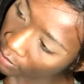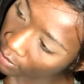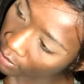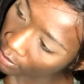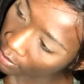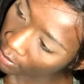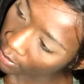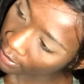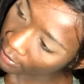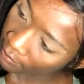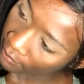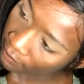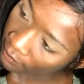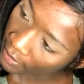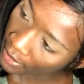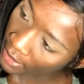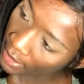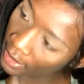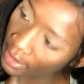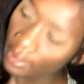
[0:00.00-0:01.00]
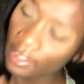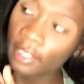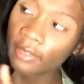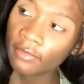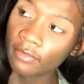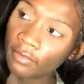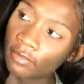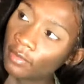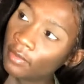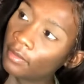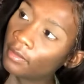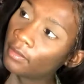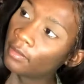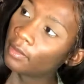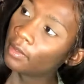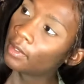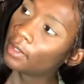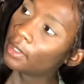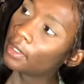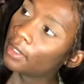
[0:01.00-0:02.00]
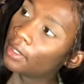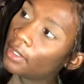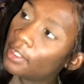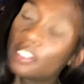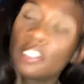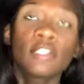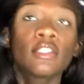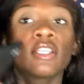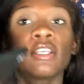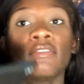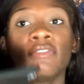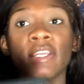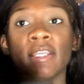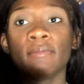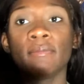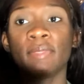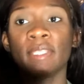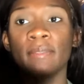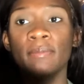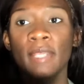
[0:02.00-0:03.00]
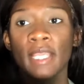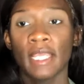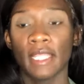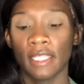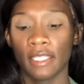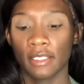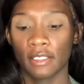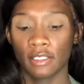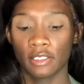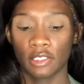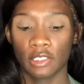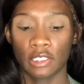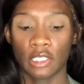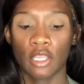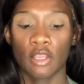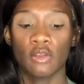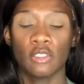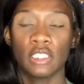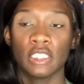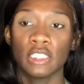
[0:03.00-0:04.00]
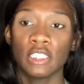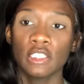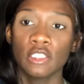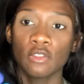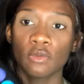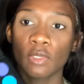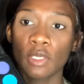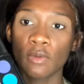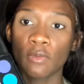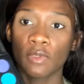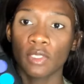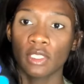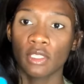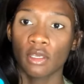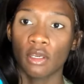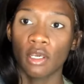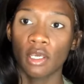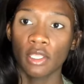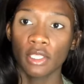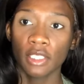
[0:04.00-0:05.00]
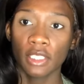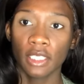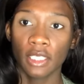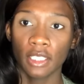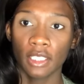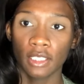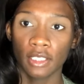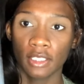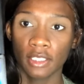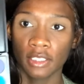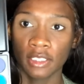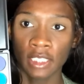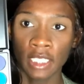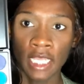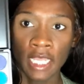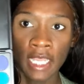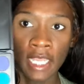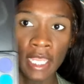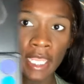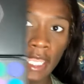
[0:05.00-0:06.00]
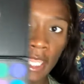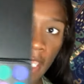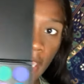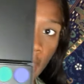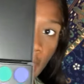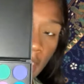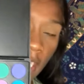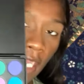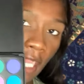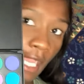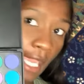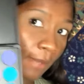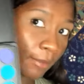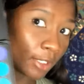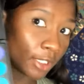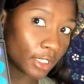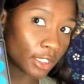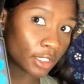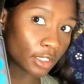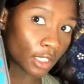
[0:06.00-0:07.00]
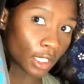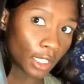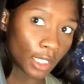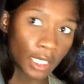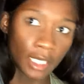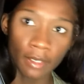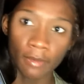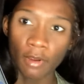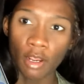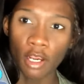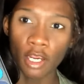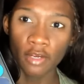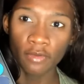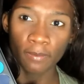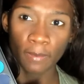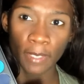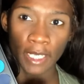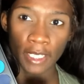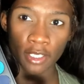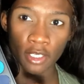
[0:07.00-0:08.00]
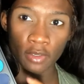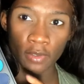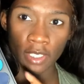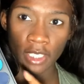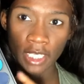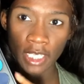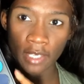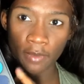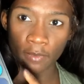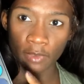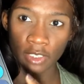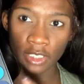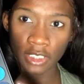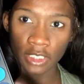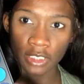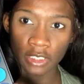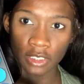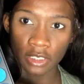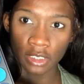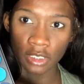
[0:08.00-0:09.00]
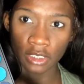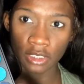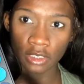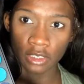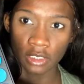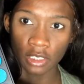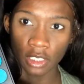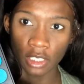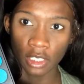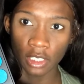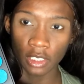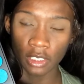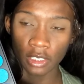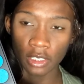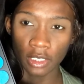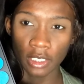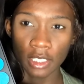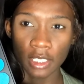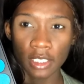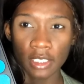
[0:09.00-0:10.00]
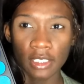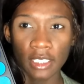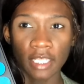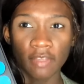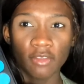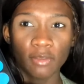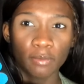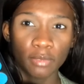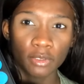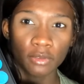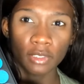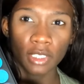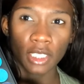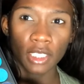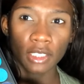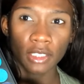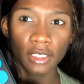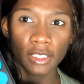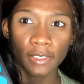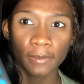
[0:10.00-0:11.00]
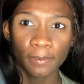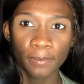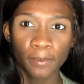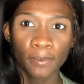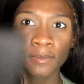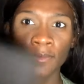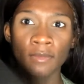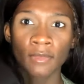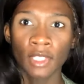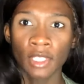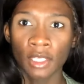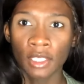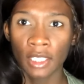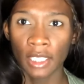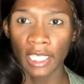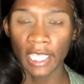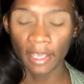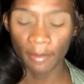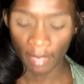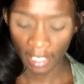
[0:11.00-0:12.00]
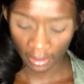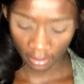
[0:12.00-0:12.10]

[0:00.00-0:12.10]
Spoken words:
35. It's a 35b palette. So this is the one with all the colors, and I'm gonna start it off by going in with this dark navy blue color and my